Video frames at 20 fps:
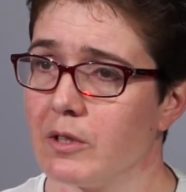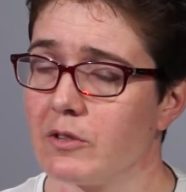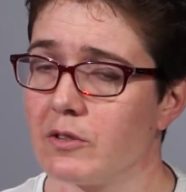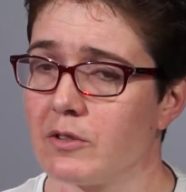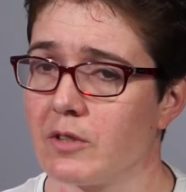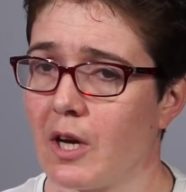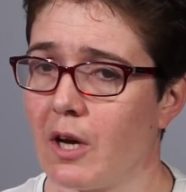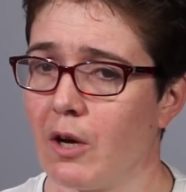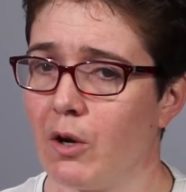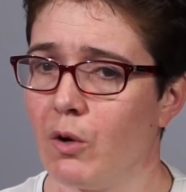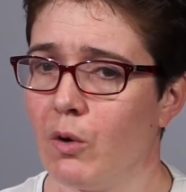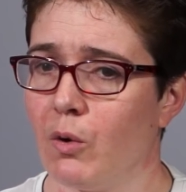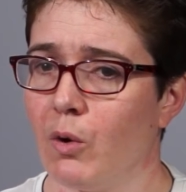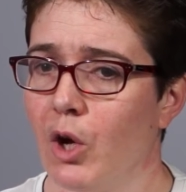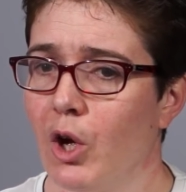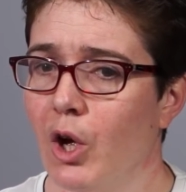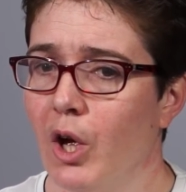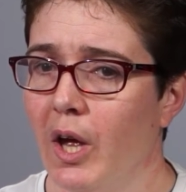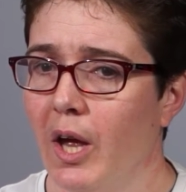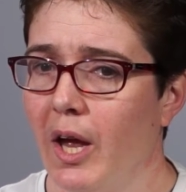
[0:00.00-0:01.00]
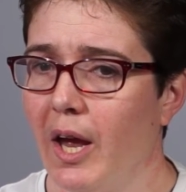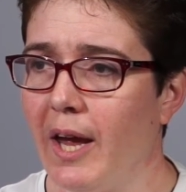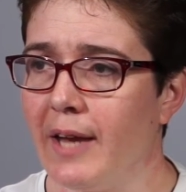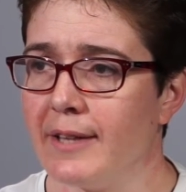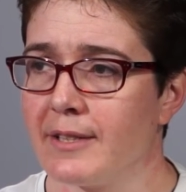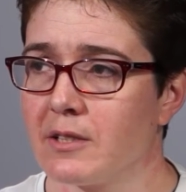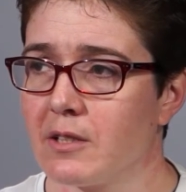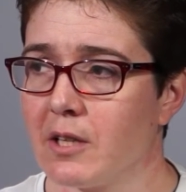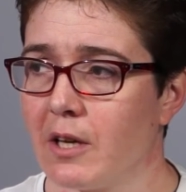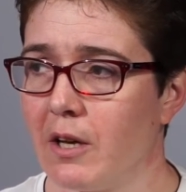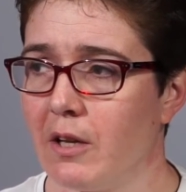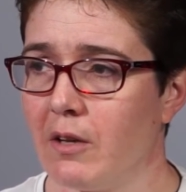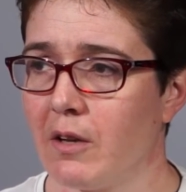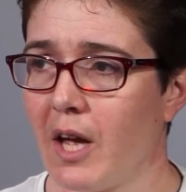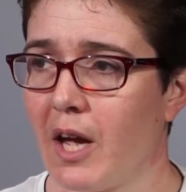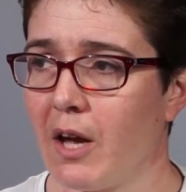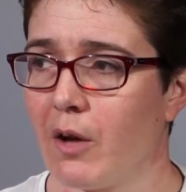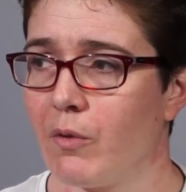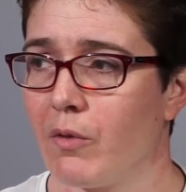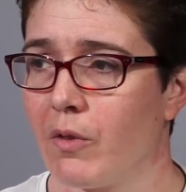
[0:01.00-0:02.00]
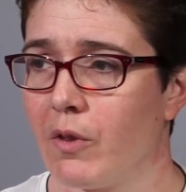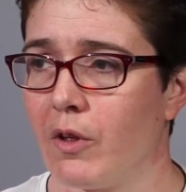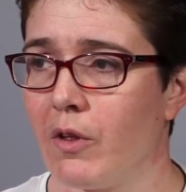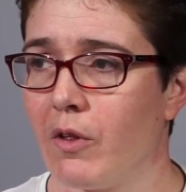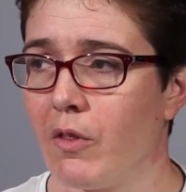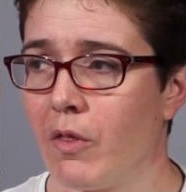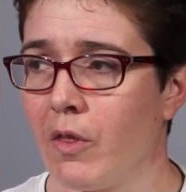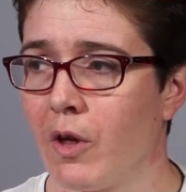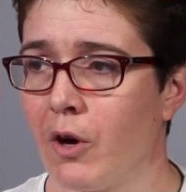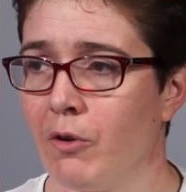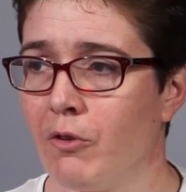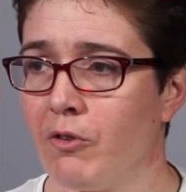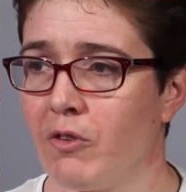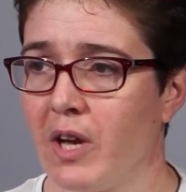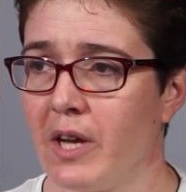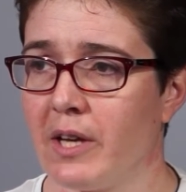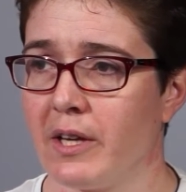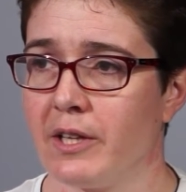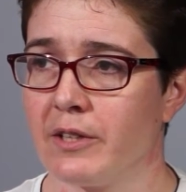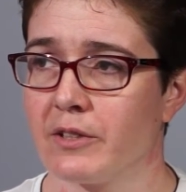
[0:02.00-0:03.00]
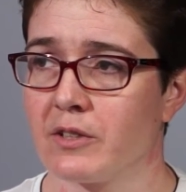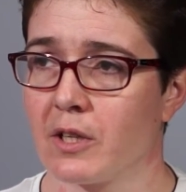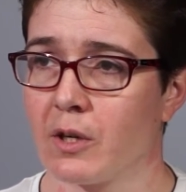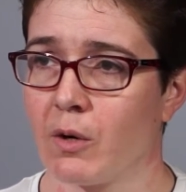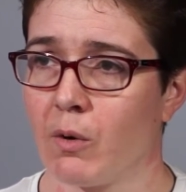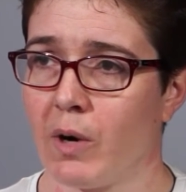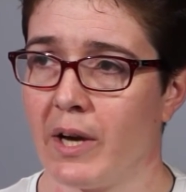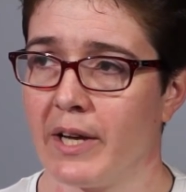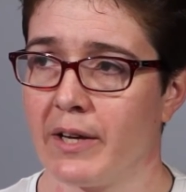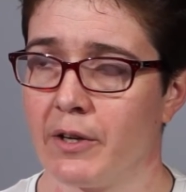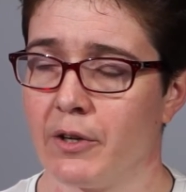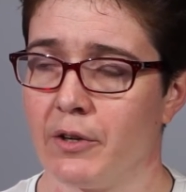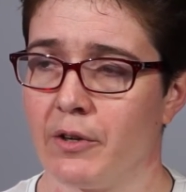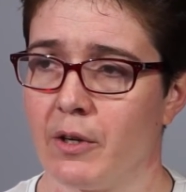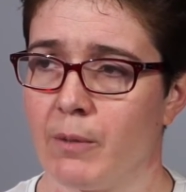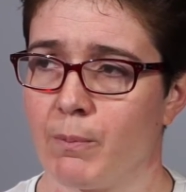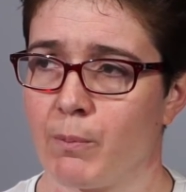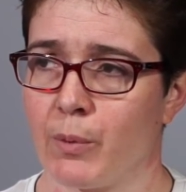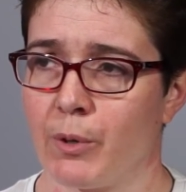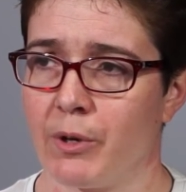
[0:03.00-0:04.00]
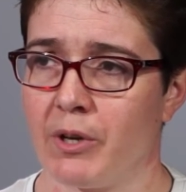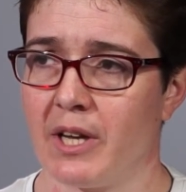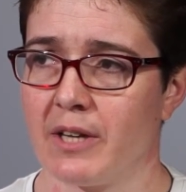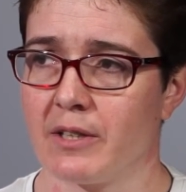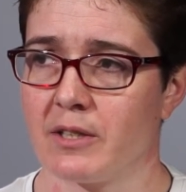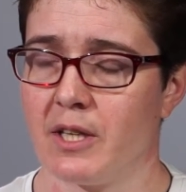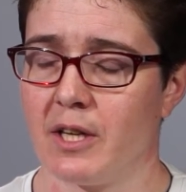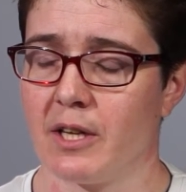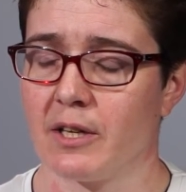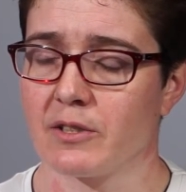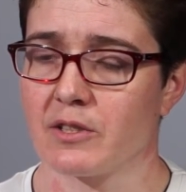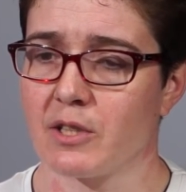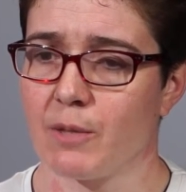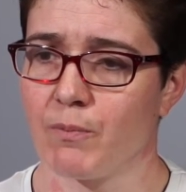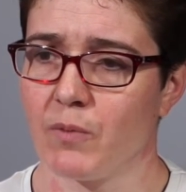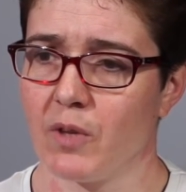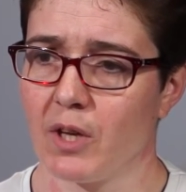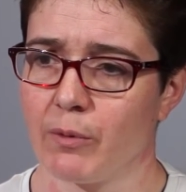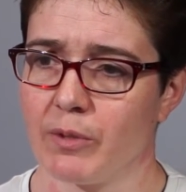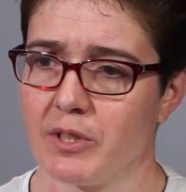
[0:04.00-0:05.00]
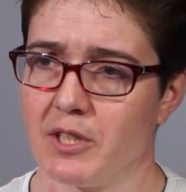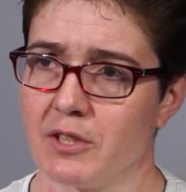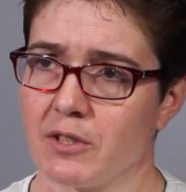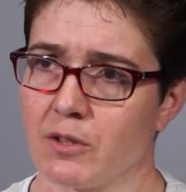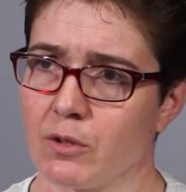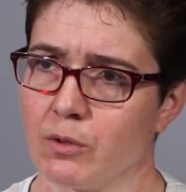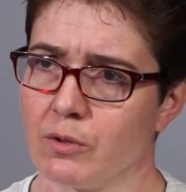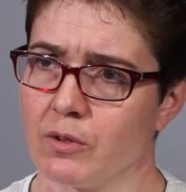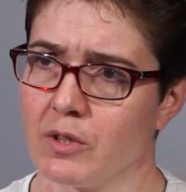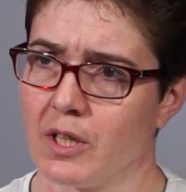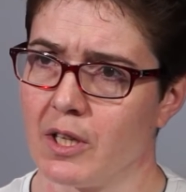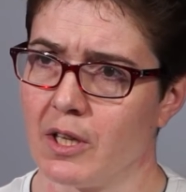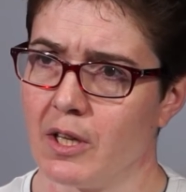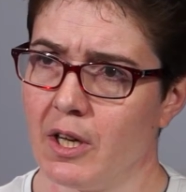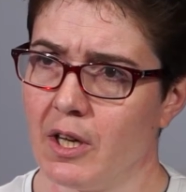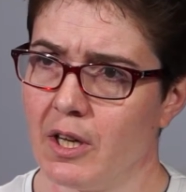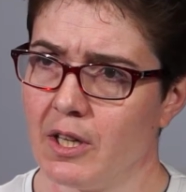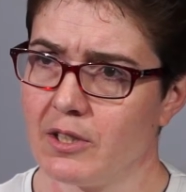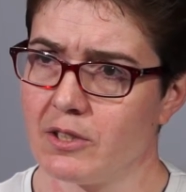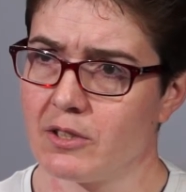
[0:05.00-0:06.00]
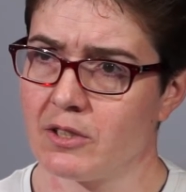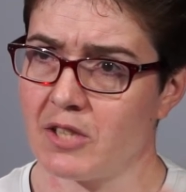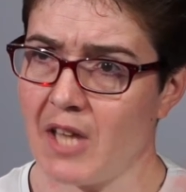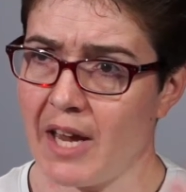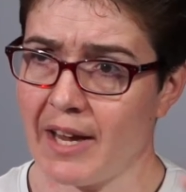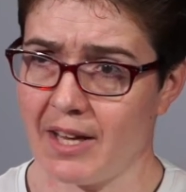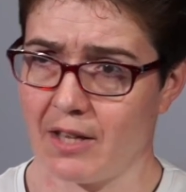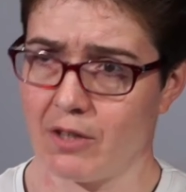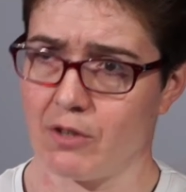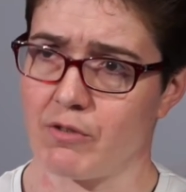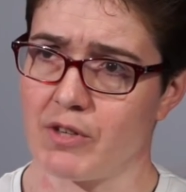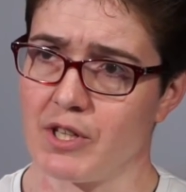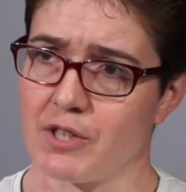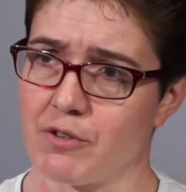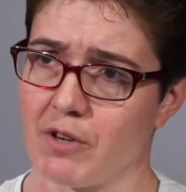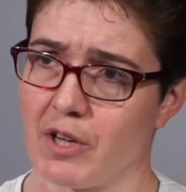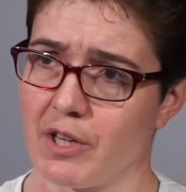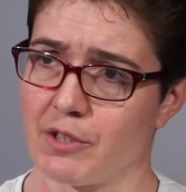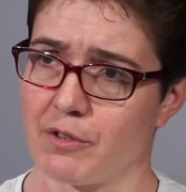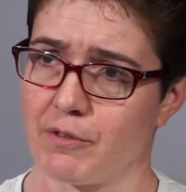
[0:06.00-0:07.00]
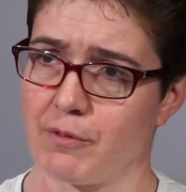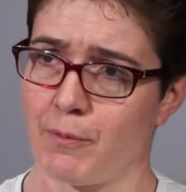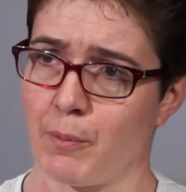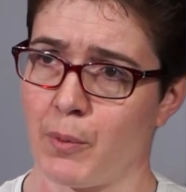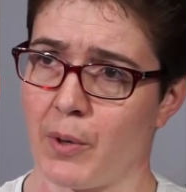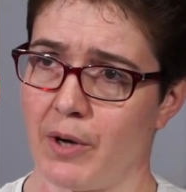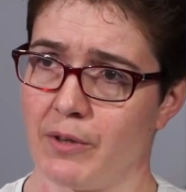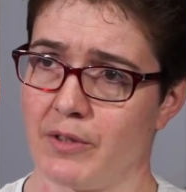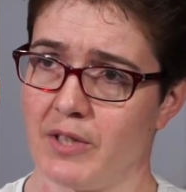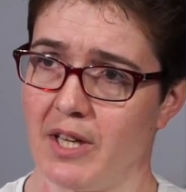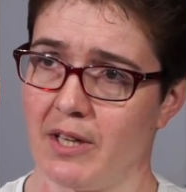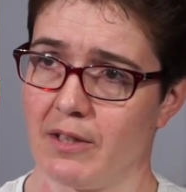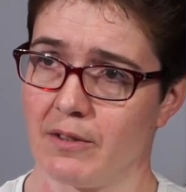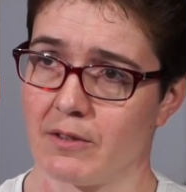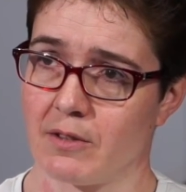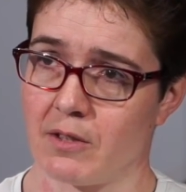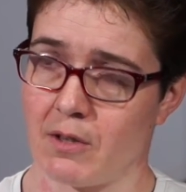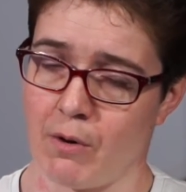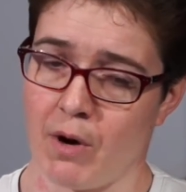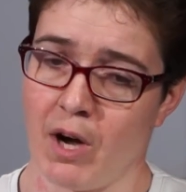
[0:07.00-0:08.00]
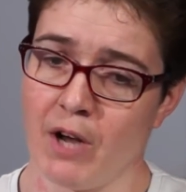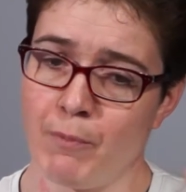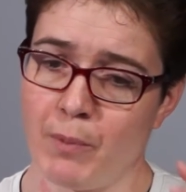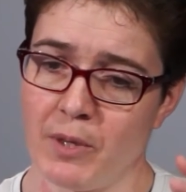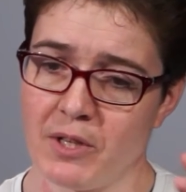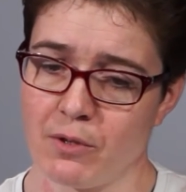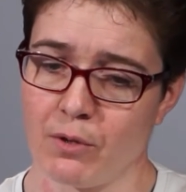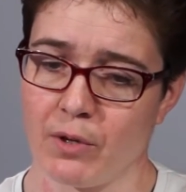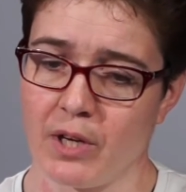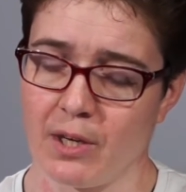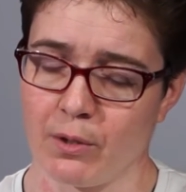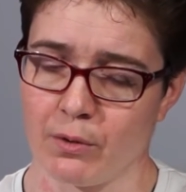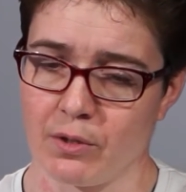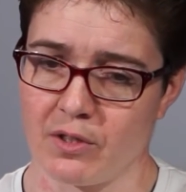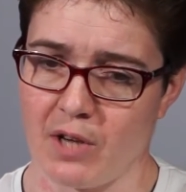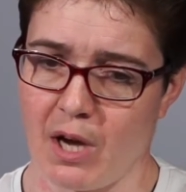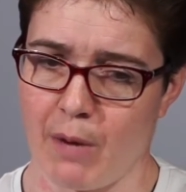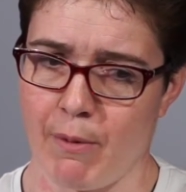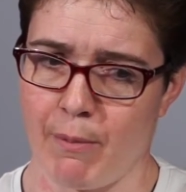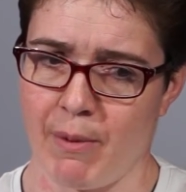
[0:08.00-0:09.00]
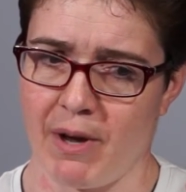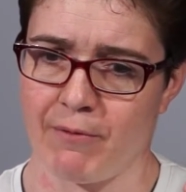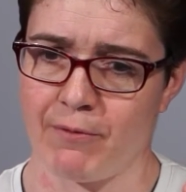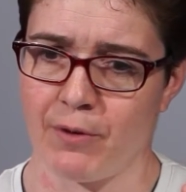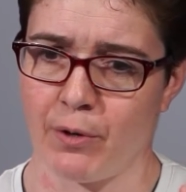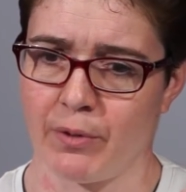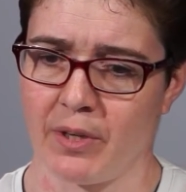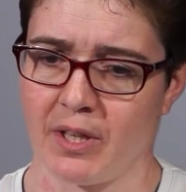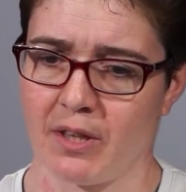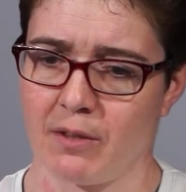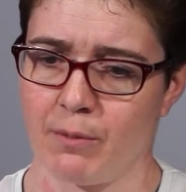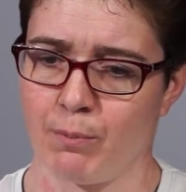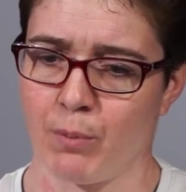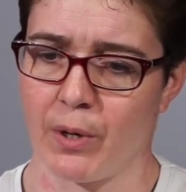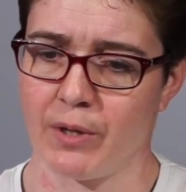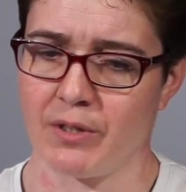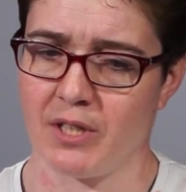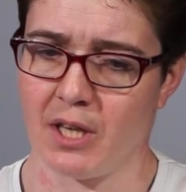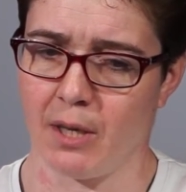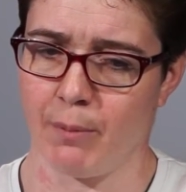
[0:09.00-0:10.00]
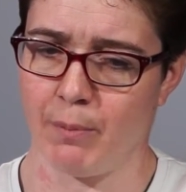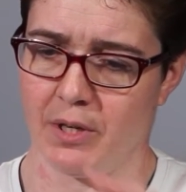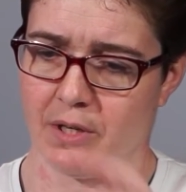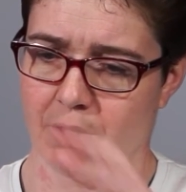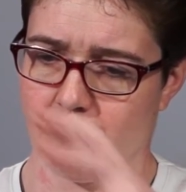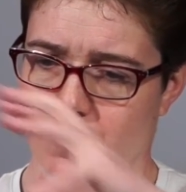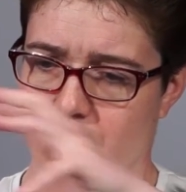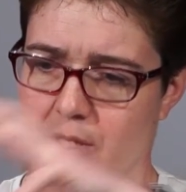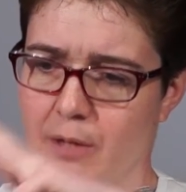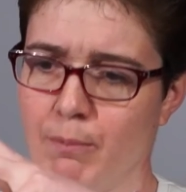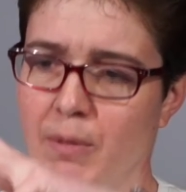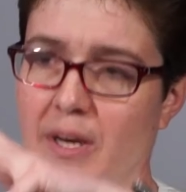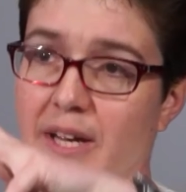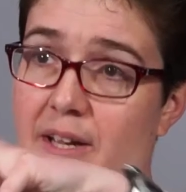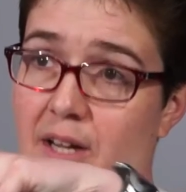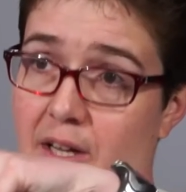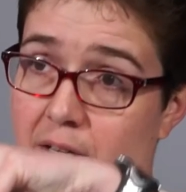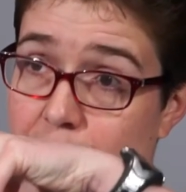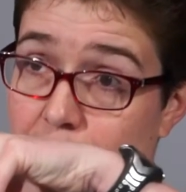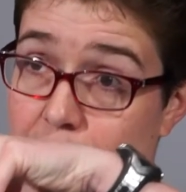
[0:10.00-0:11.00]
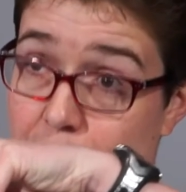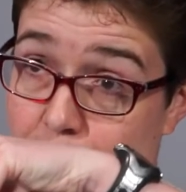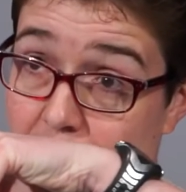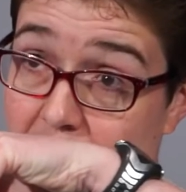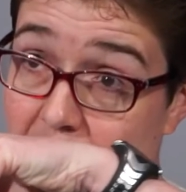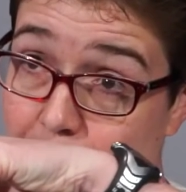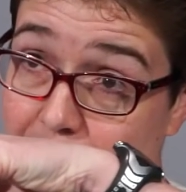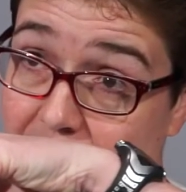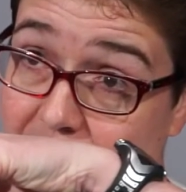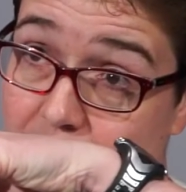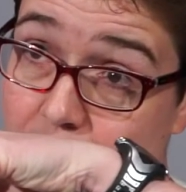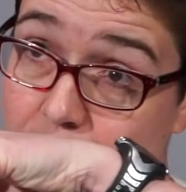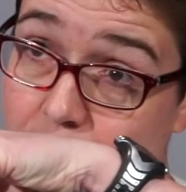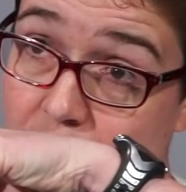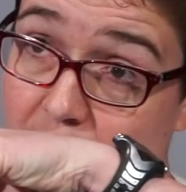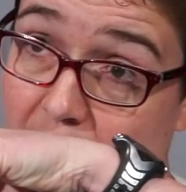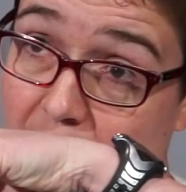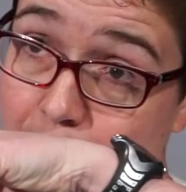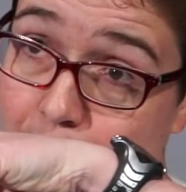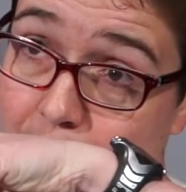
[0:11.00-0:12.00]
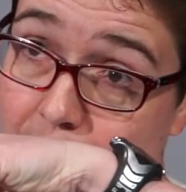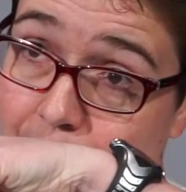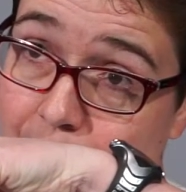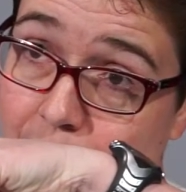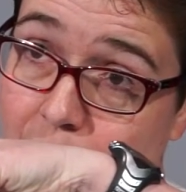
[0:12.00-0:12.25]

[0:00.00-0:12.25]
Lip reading: So it's turned out that those techniques are quite good at predicting something which is called the secondary structure of a protein. So I've been talking all the time about folding the protein up into its complete kind of three-dimensional shape.